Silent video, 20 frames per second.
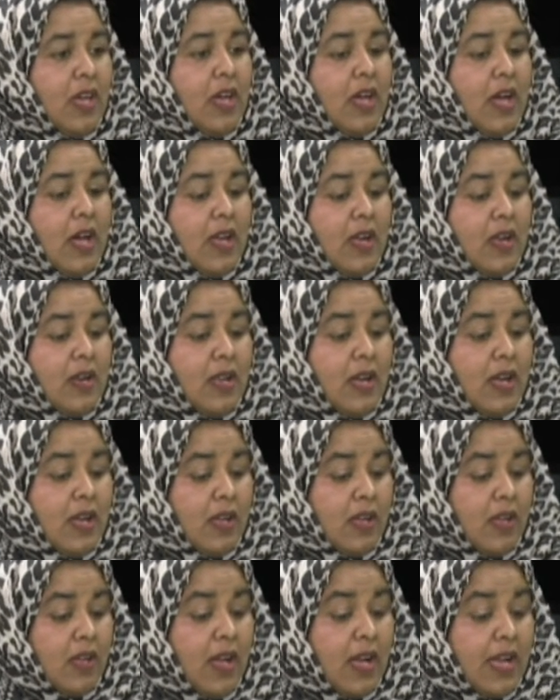And
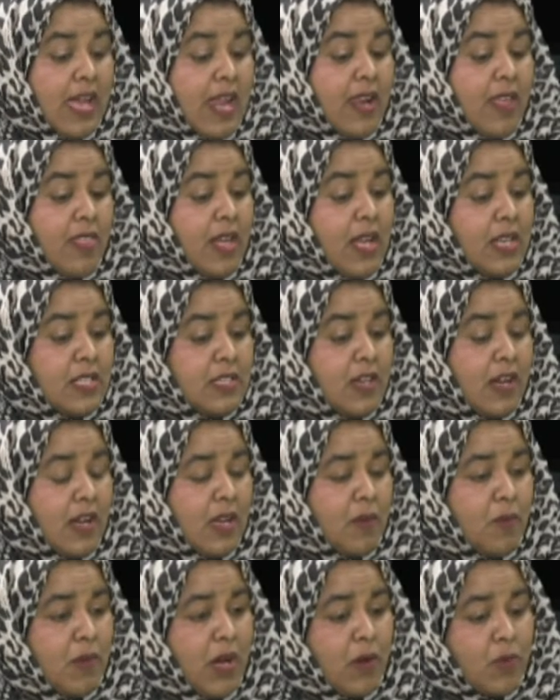again, at that
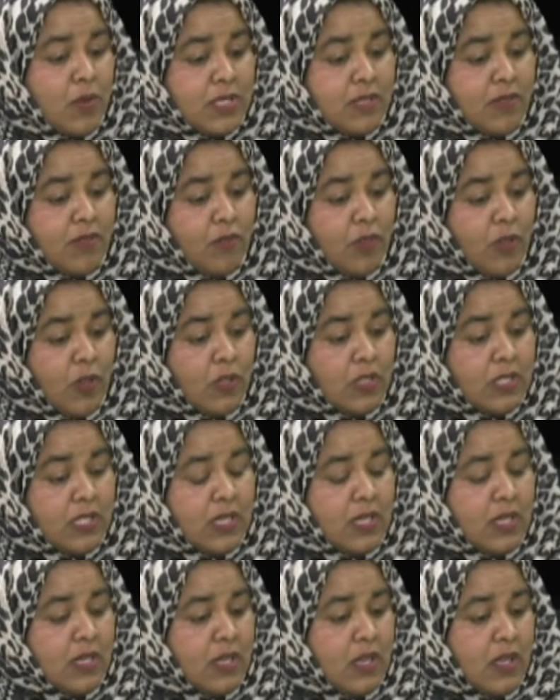time, I was involved
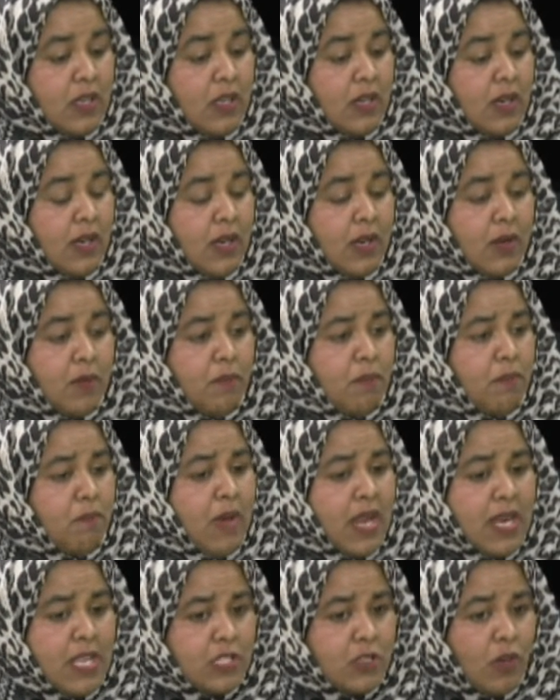in
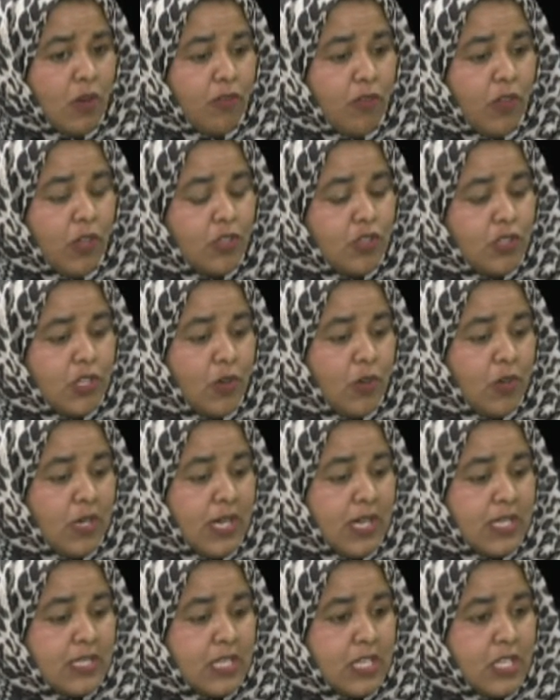many sort of voluntary
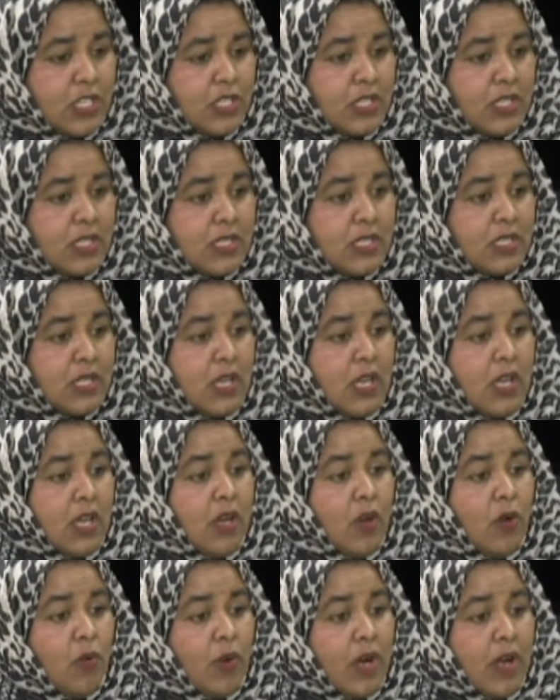organisations,
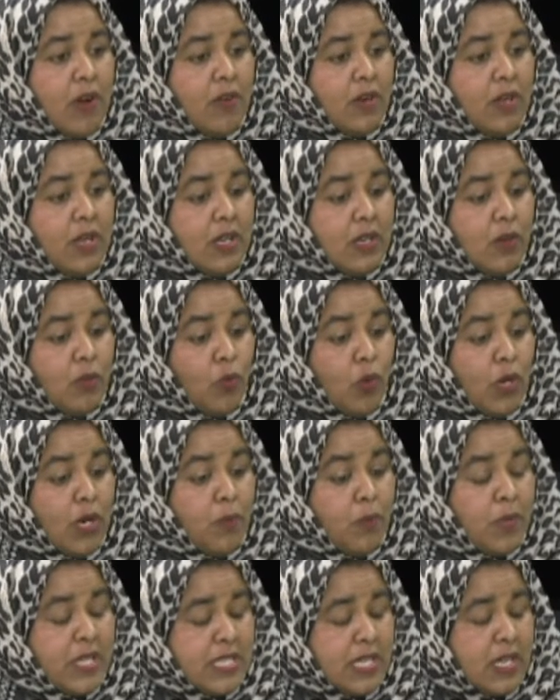where one in
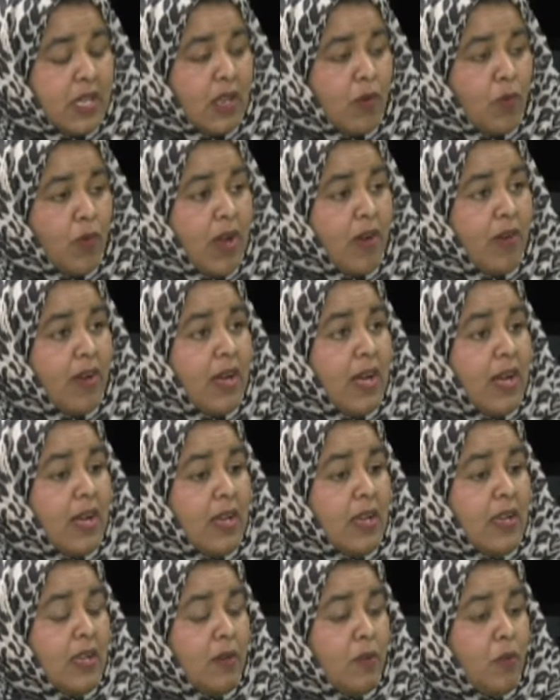particular
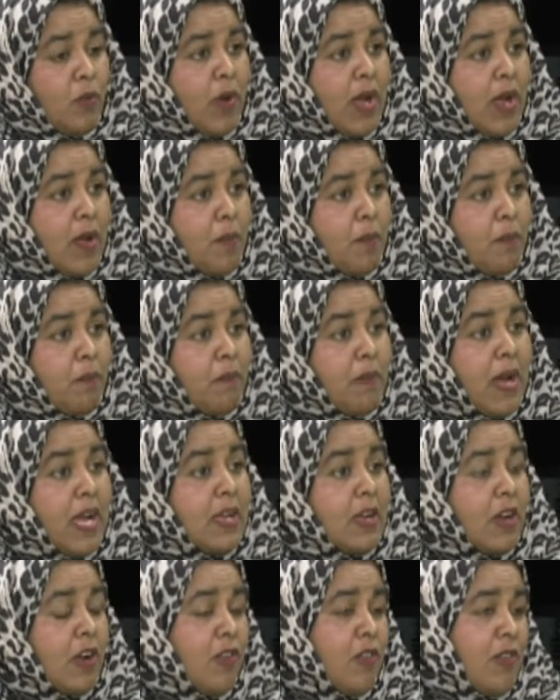where my
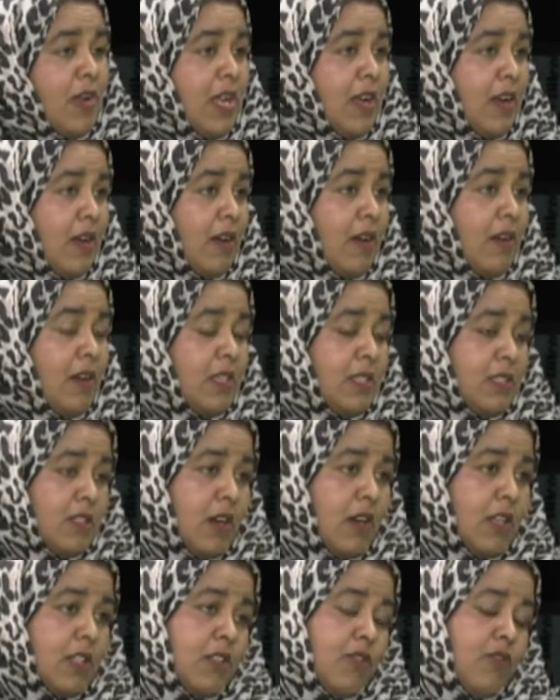career
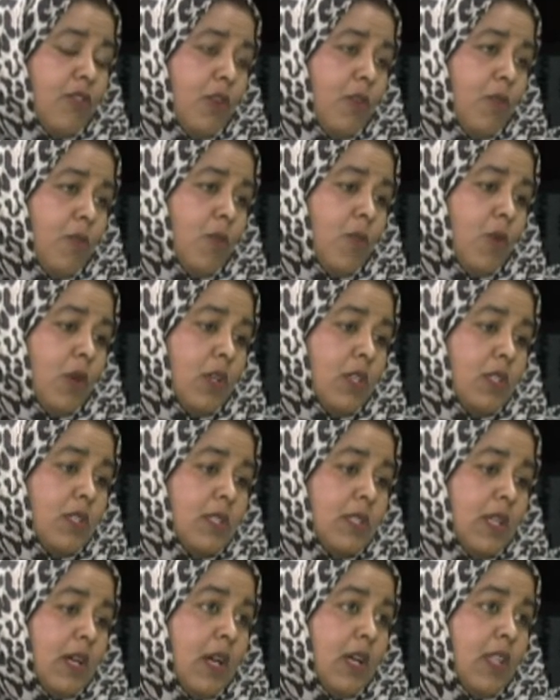started from was
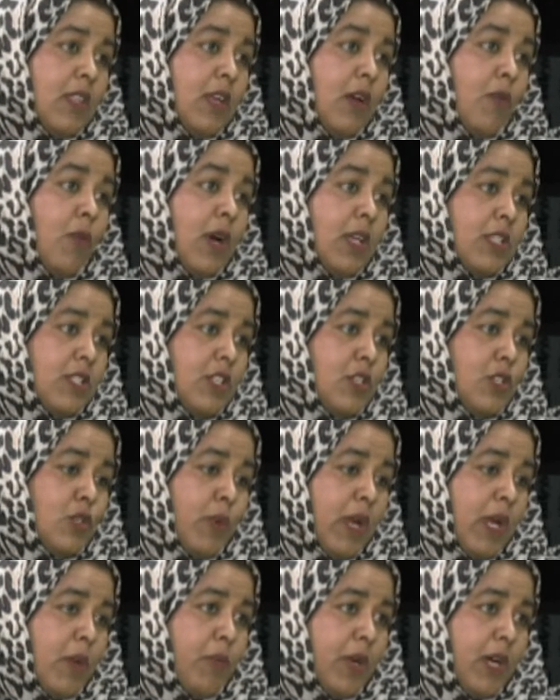the Awaz
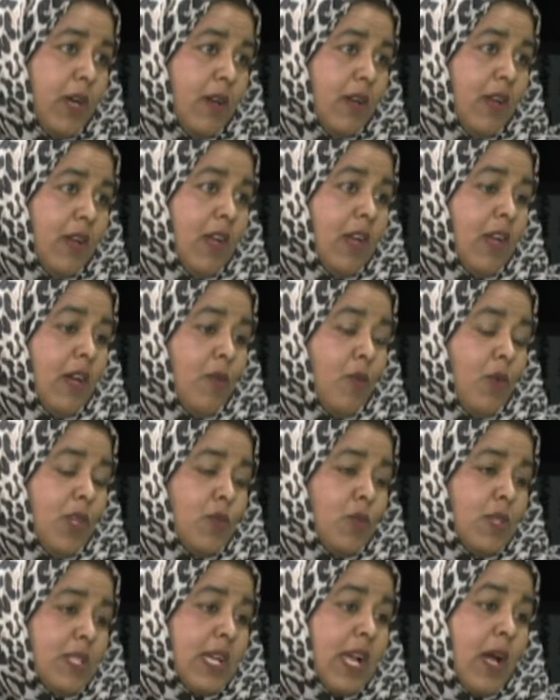newspaper, which
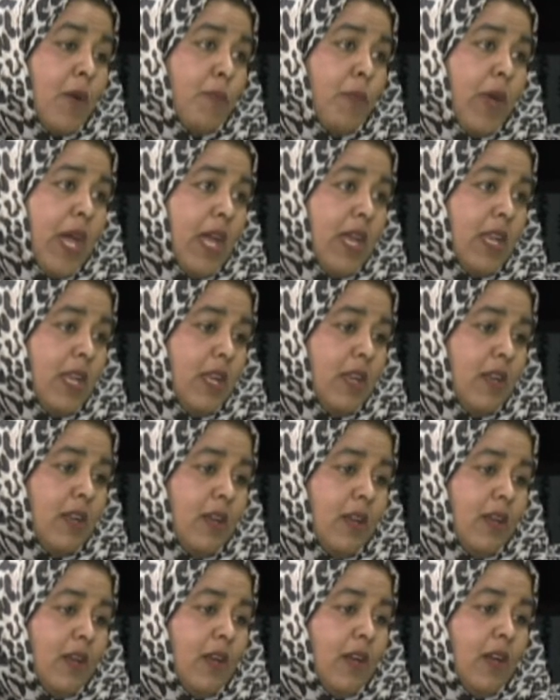was a campaigning
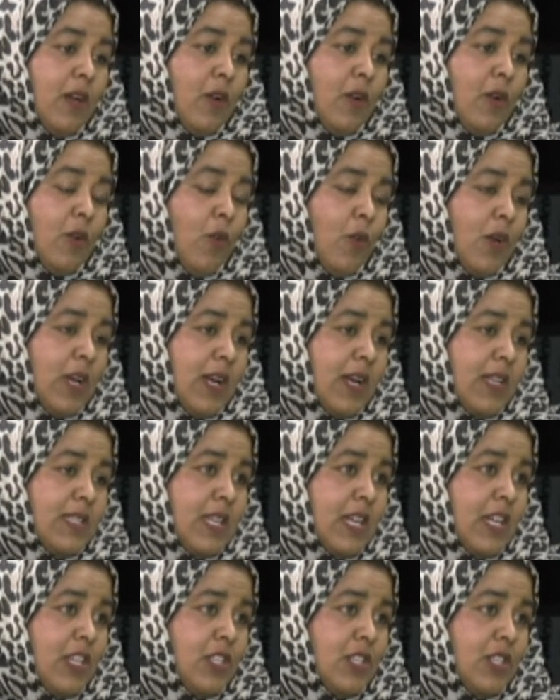
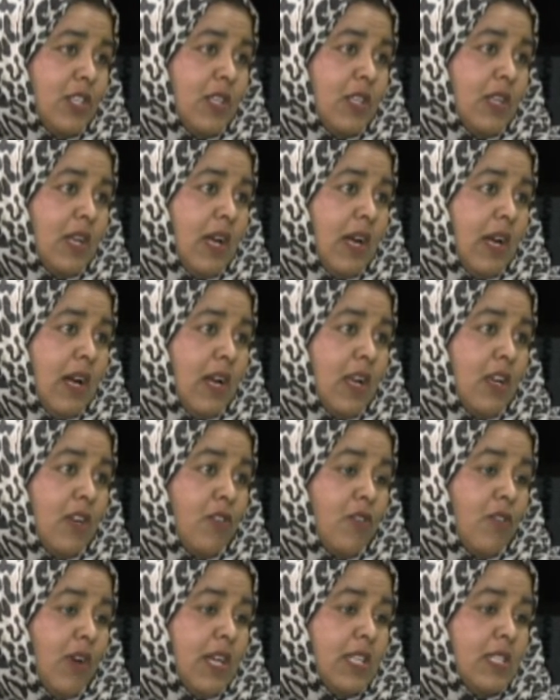organisation and
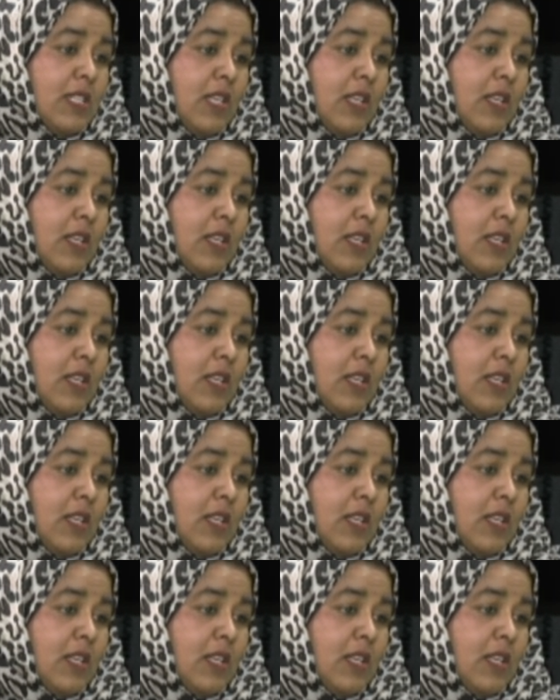writing